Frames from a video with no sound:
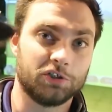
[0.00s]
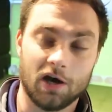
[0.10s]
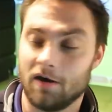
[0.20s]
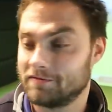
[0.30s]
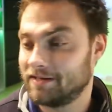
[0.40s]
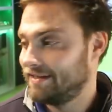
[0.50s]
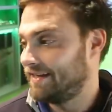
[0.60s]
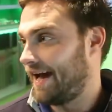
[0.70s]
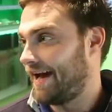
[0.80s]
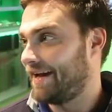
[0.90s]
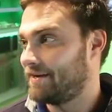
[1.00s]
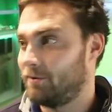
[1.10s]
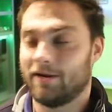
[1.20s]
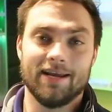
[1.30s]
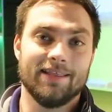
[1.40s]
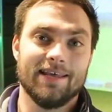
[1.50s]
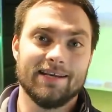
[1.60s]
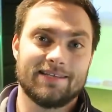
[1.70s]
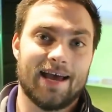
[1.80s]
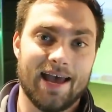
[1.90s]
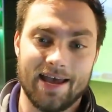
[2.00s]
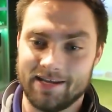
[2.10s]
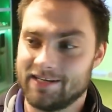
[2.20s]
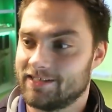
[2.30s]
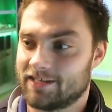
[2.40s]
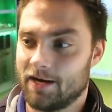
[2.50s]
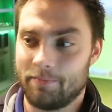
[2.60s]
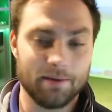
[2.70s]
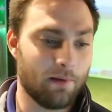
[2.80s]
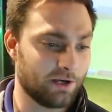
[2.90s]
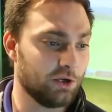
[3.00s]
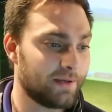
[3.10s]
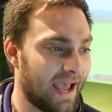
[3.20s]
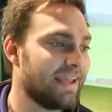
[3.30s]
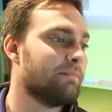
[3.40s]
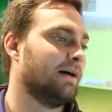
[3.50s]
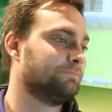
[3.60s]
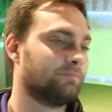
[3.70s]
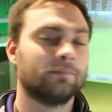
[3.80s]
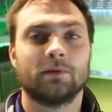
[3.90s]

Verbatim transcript: shaft and put it in this, and it's going to be my new gamer.